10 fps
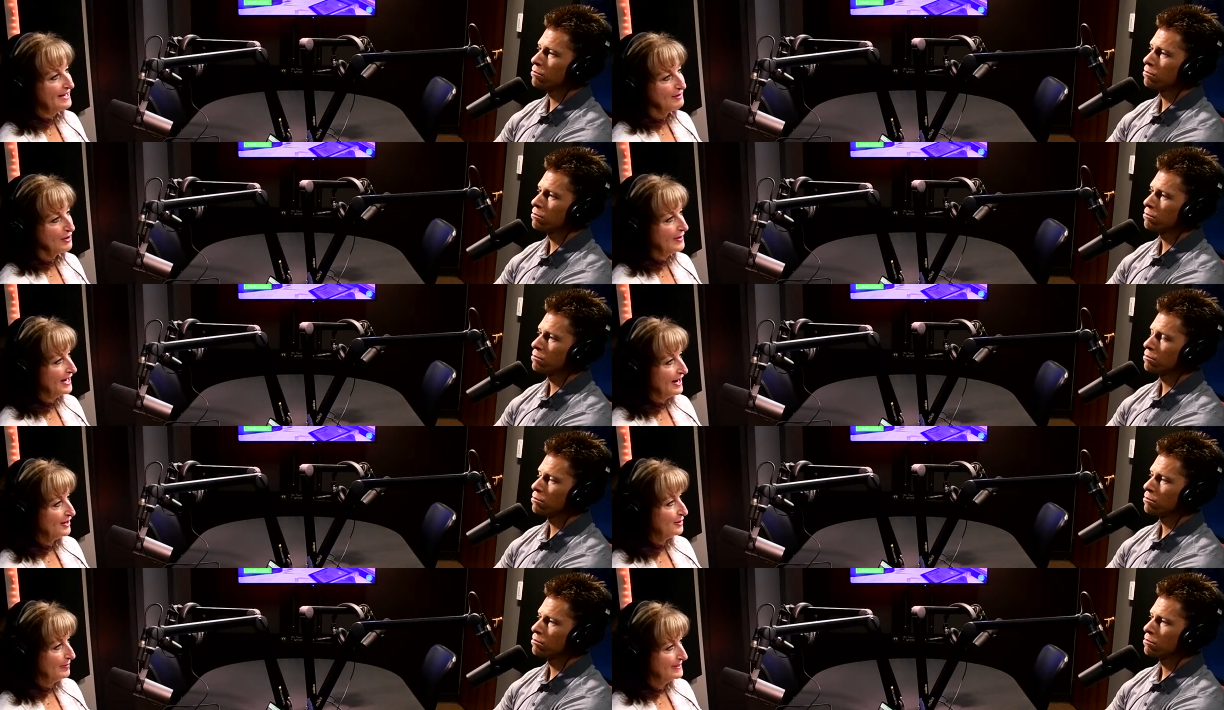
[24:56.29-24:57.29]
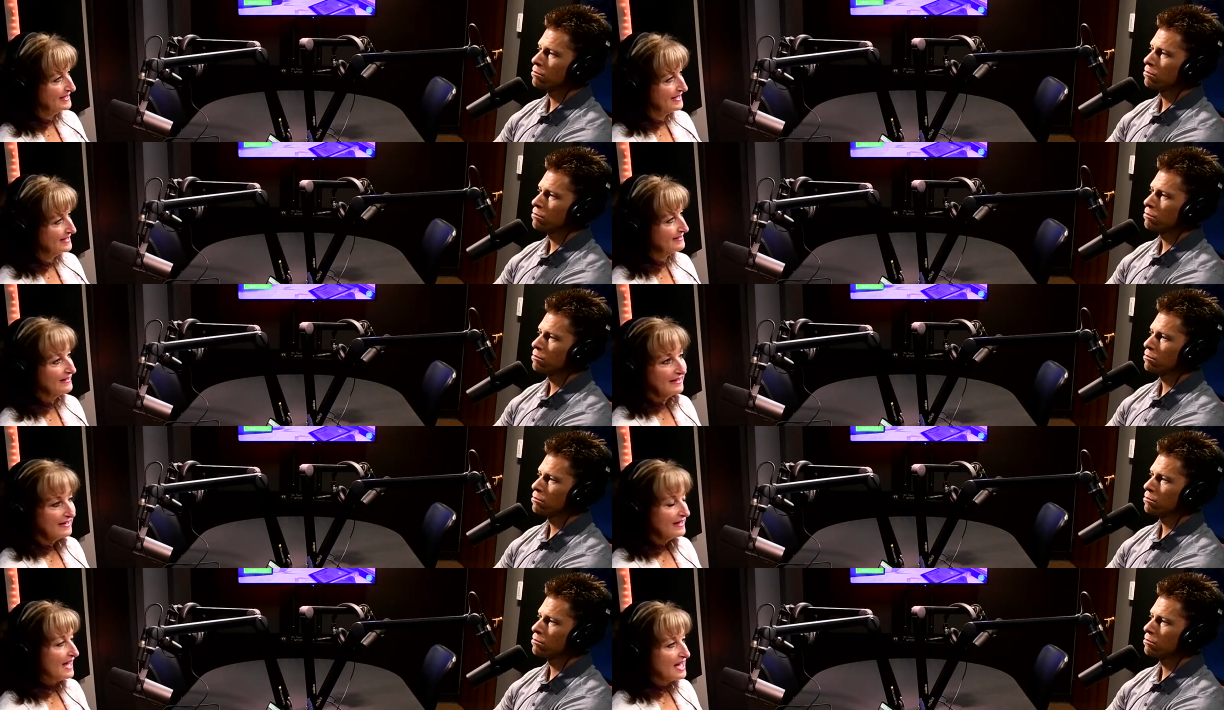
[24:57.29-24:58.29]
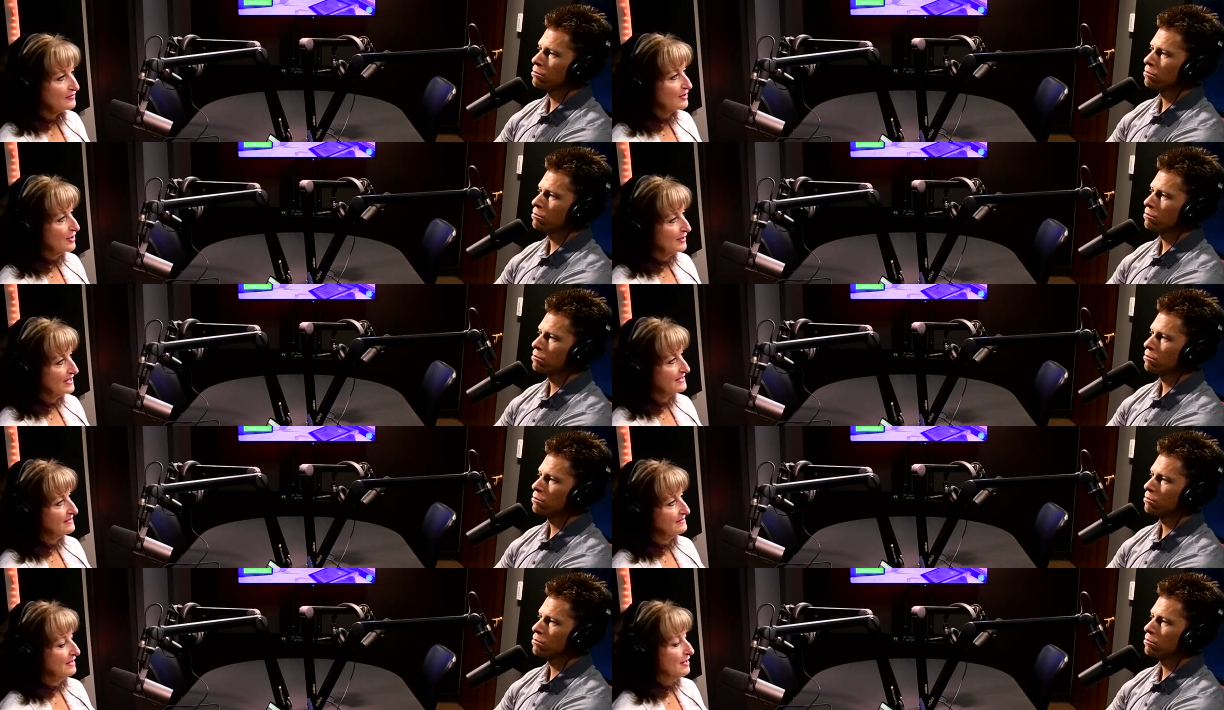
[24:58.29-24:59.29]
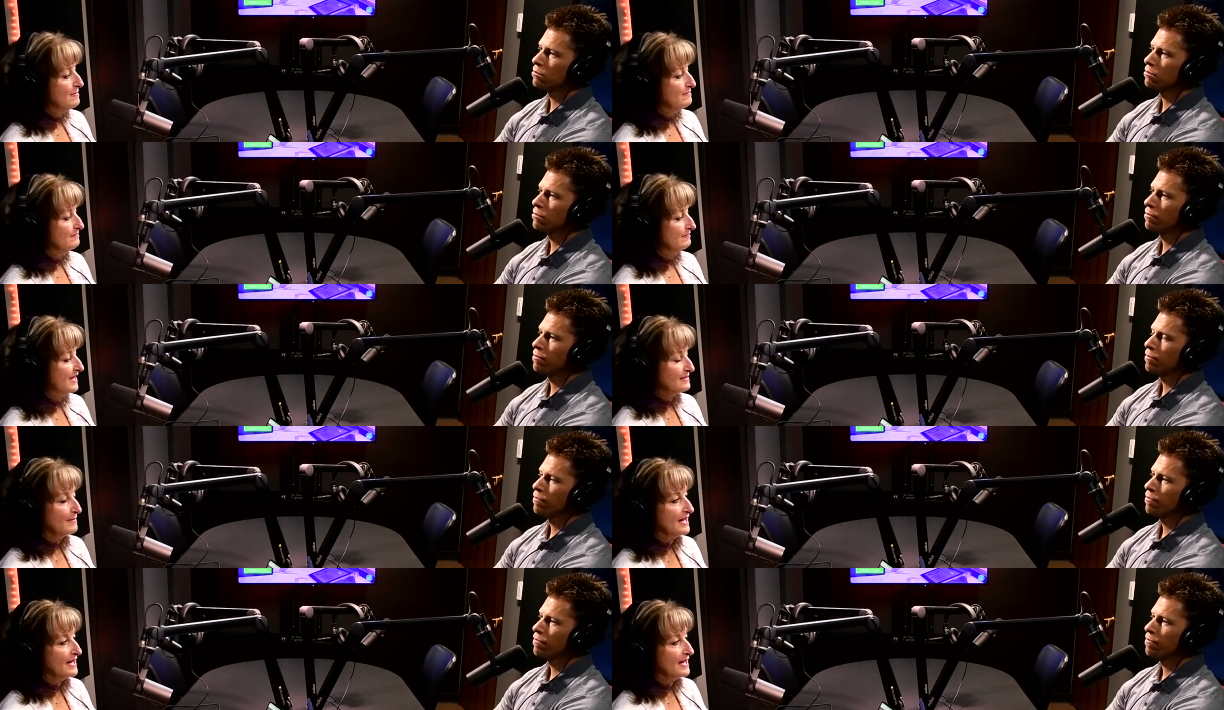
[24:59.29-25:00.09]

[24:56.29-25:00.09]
Speaker 1: in or going out of your business, cash flow is um, that's